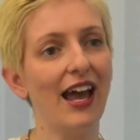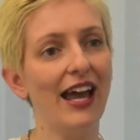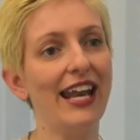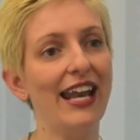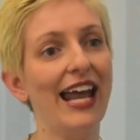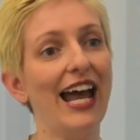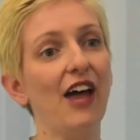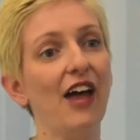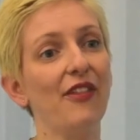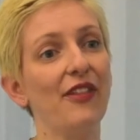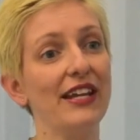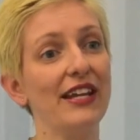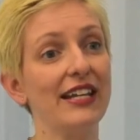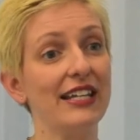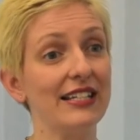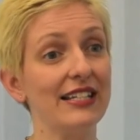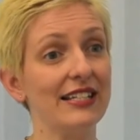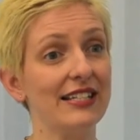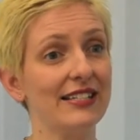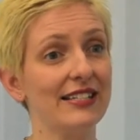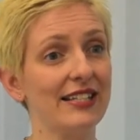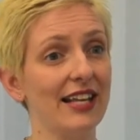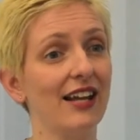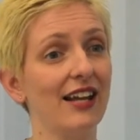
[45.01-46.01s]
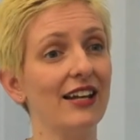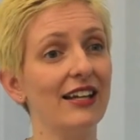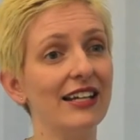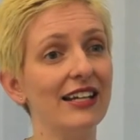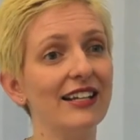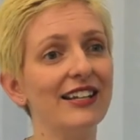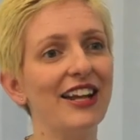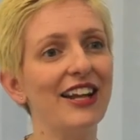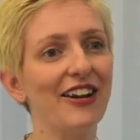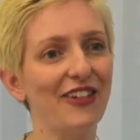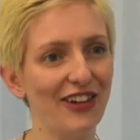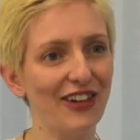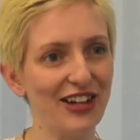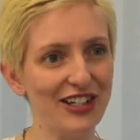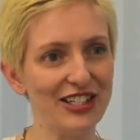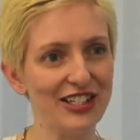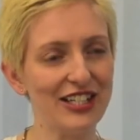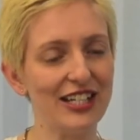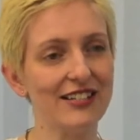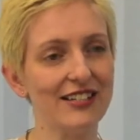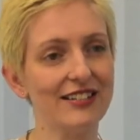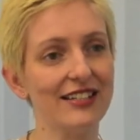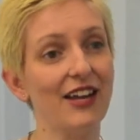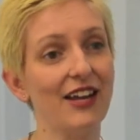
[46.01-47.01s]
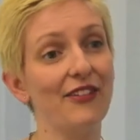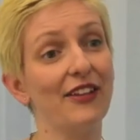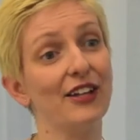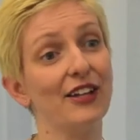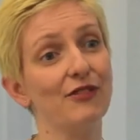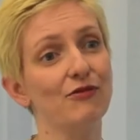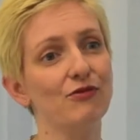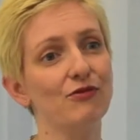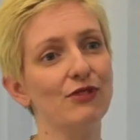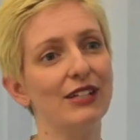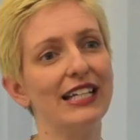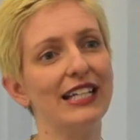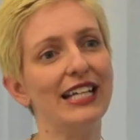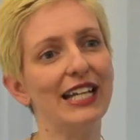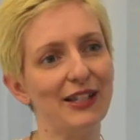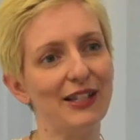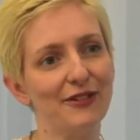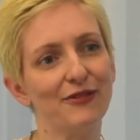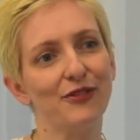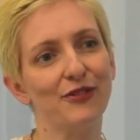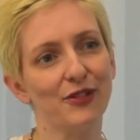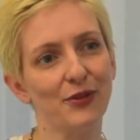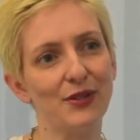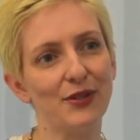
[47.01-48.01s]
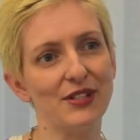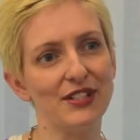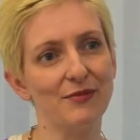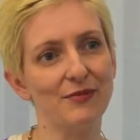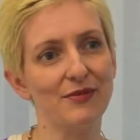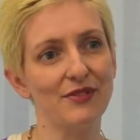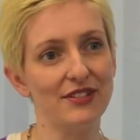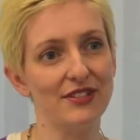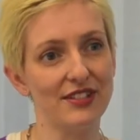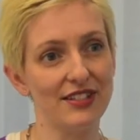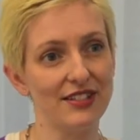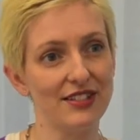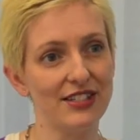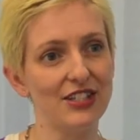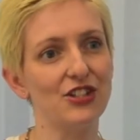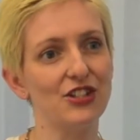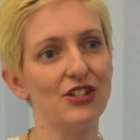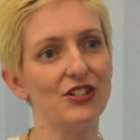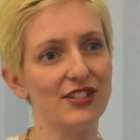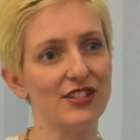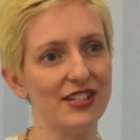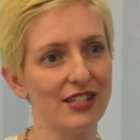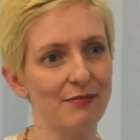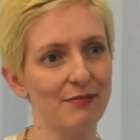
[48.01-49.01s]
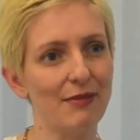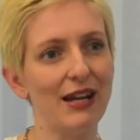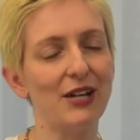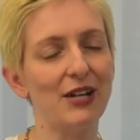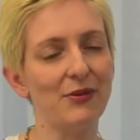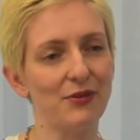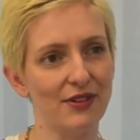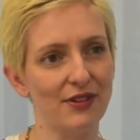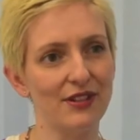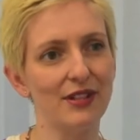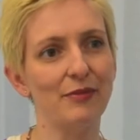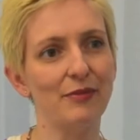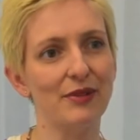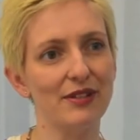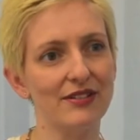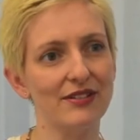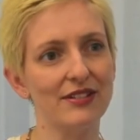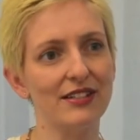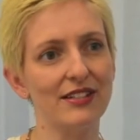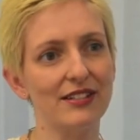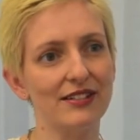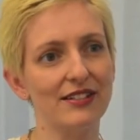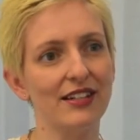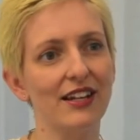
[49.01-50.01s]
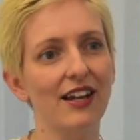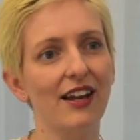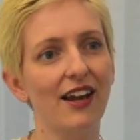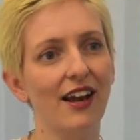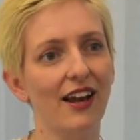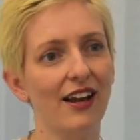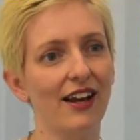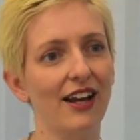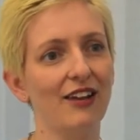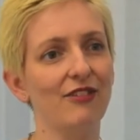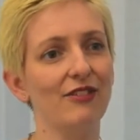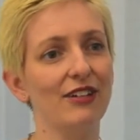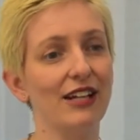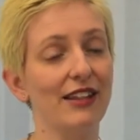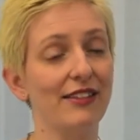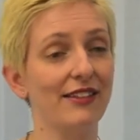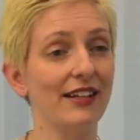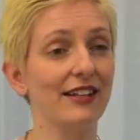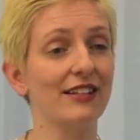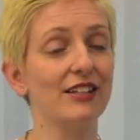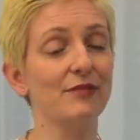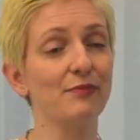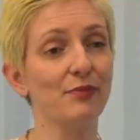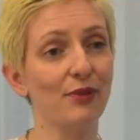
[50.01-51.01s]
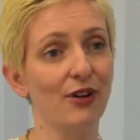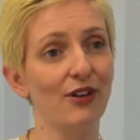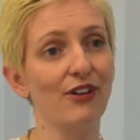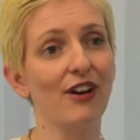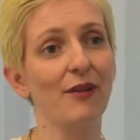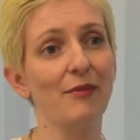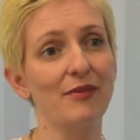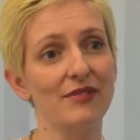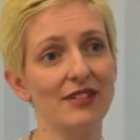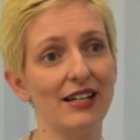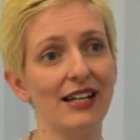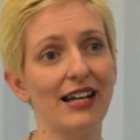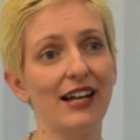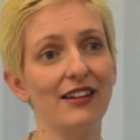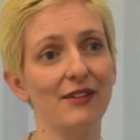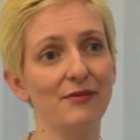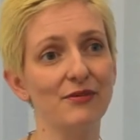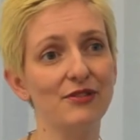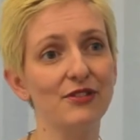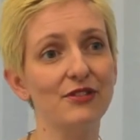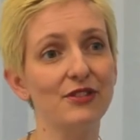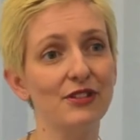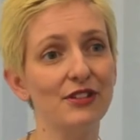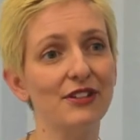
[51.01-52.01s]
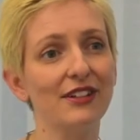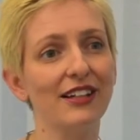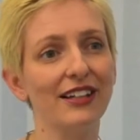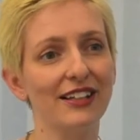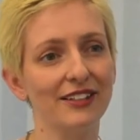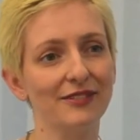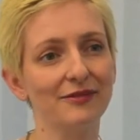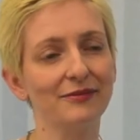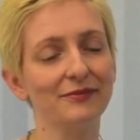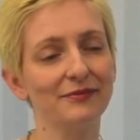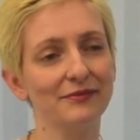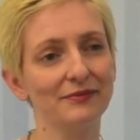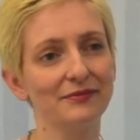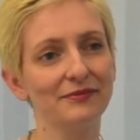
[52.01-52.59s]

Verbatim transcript: and how they can sell in their ideas and how they can really influence some of the decisions that are made within the business. And I really think this program has allowed them to do that.